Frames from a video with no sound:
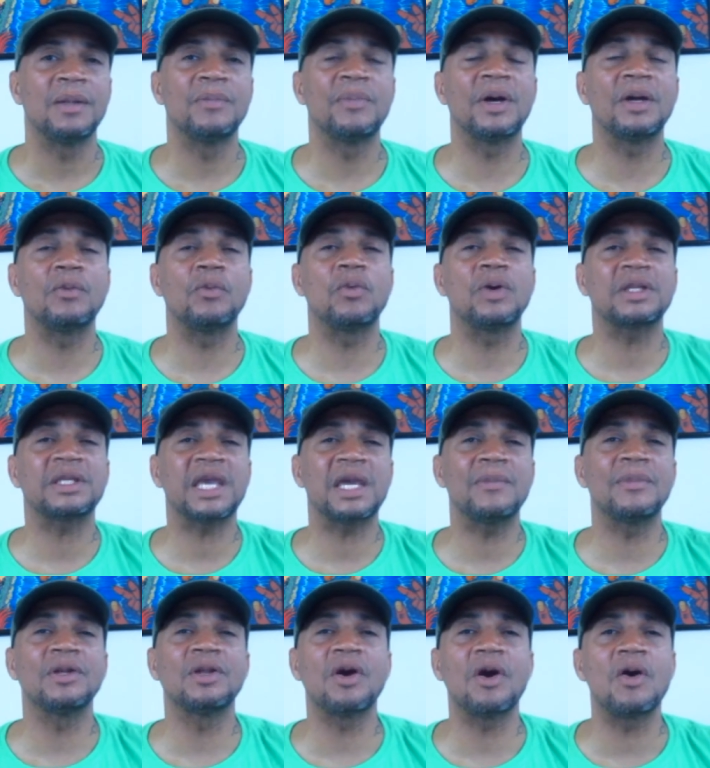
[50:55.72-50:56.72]
But what
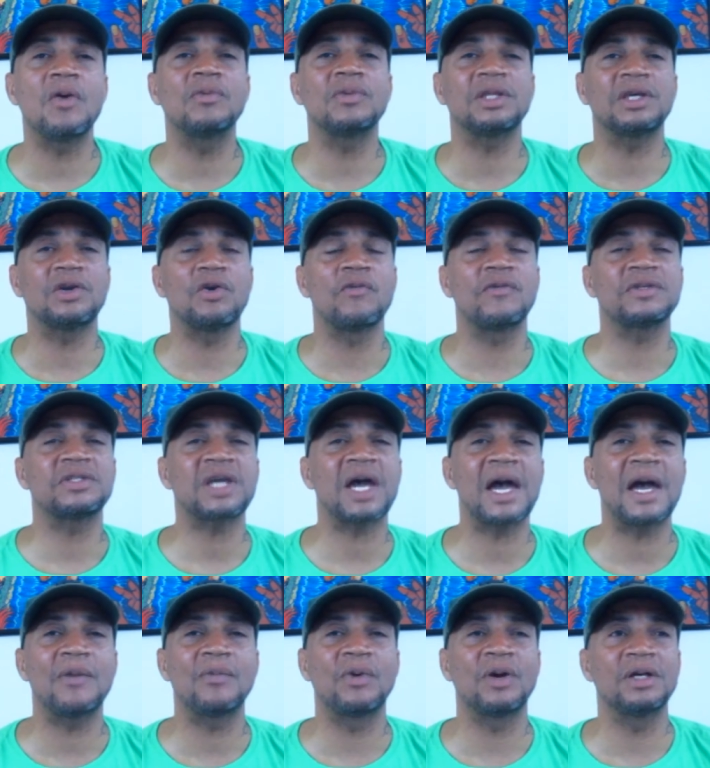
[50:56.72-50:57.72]
came along with it over
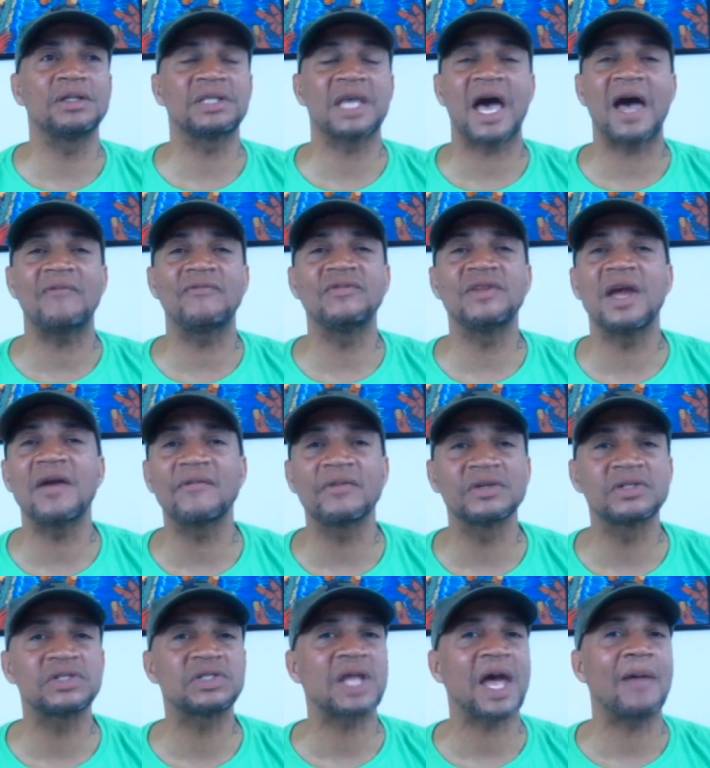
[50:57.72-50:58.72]
time was I've
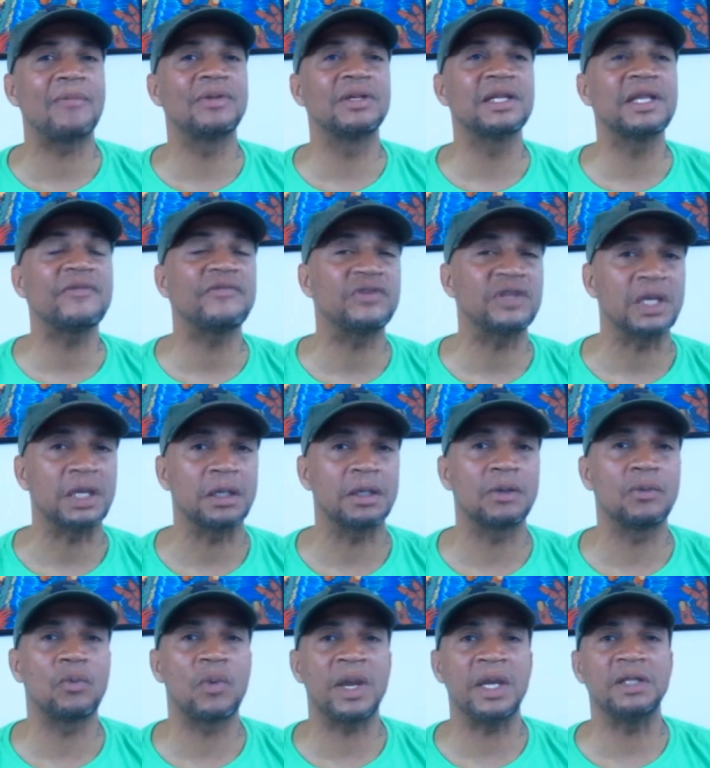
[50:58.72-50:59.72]
never stopped lifting
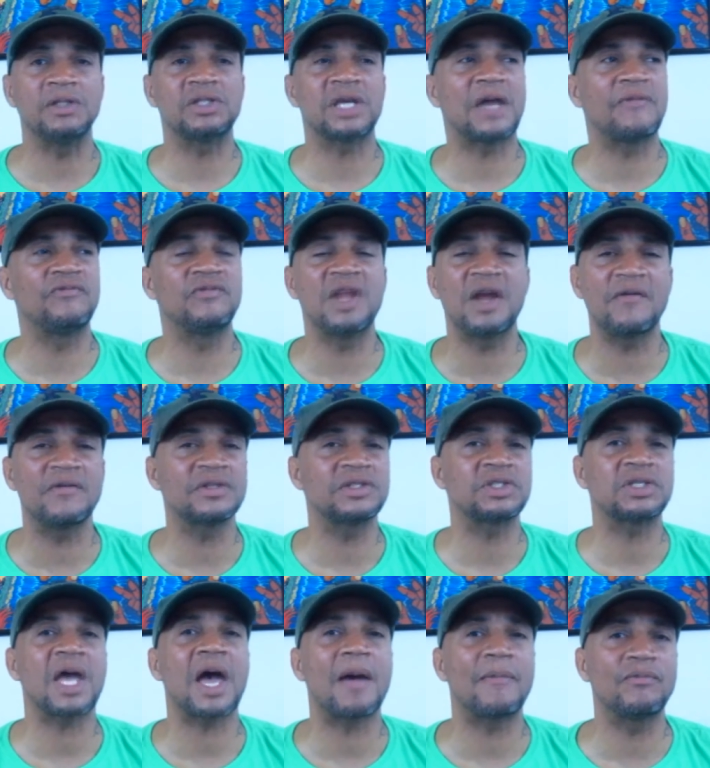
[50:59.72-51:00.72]
weights. I've never
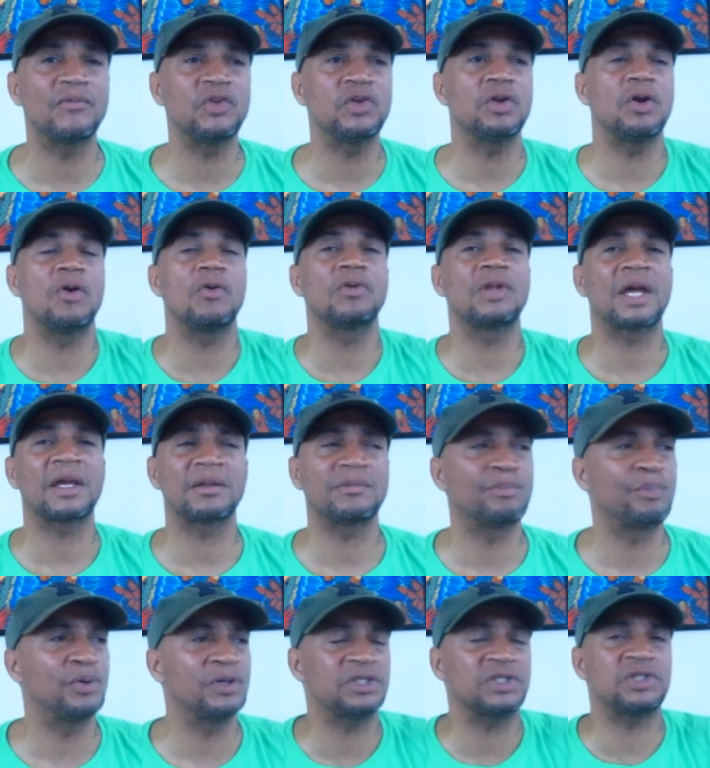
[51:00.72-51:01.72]
stopped, you know,
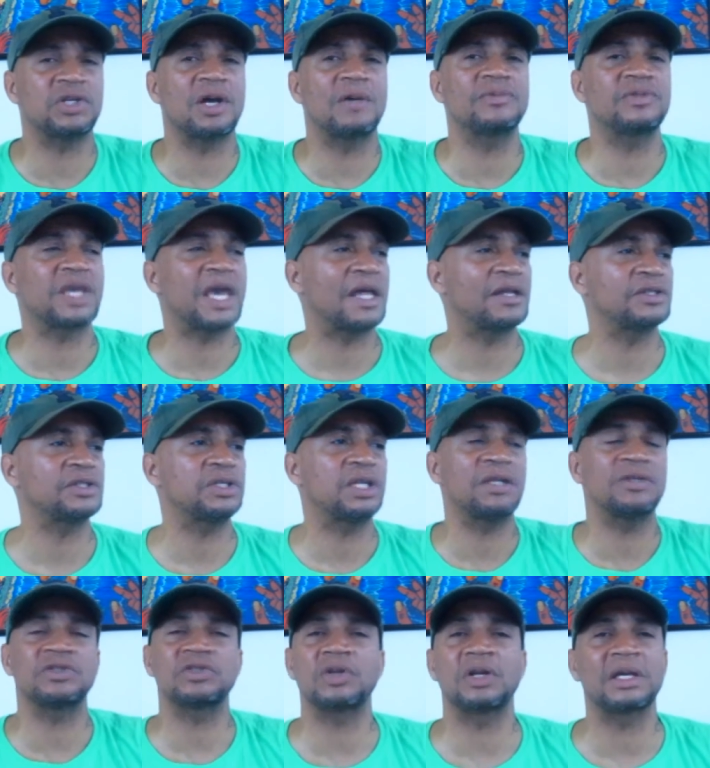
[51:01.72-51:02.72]
like push-ups,
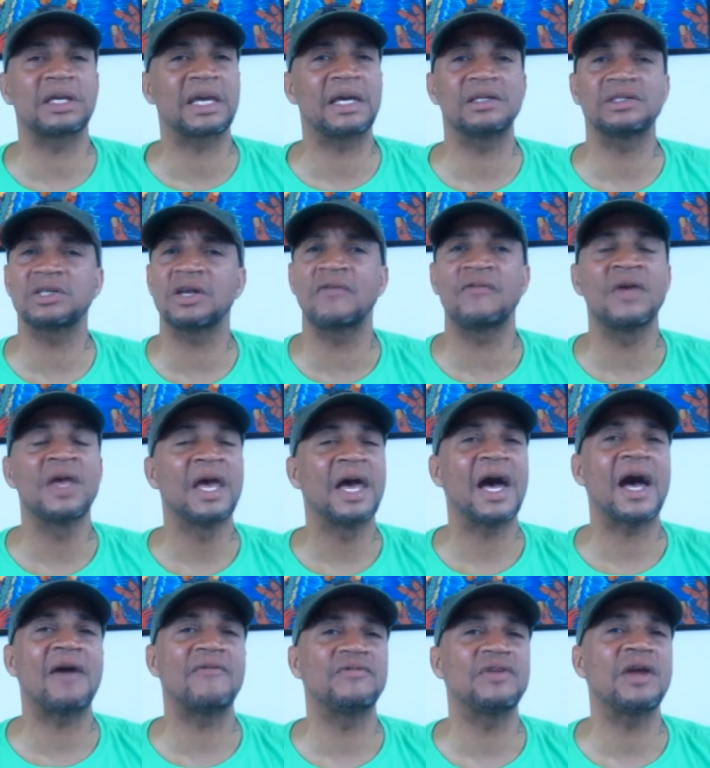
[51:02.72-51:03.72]
calisthenics, and all that kind of stuff.
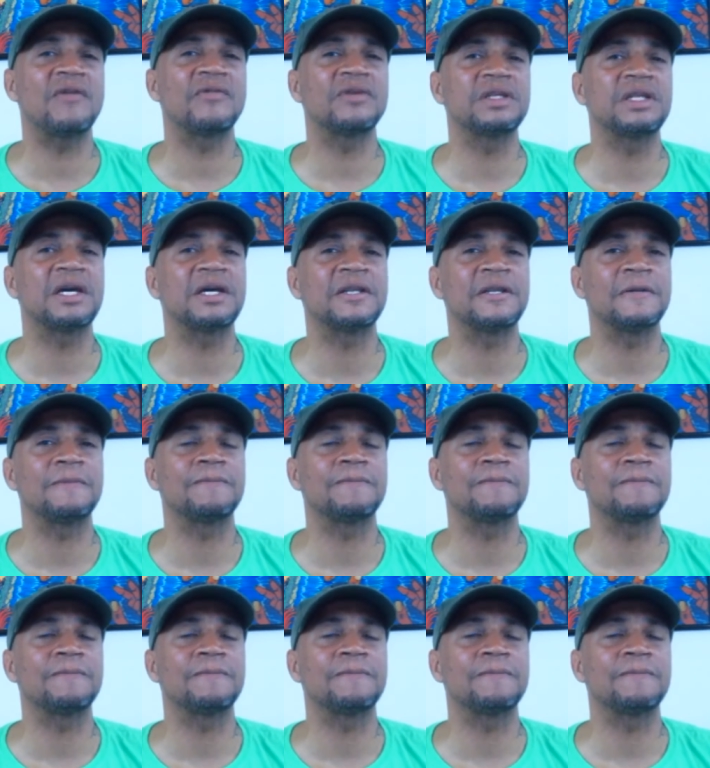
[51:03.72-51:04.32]
I've never done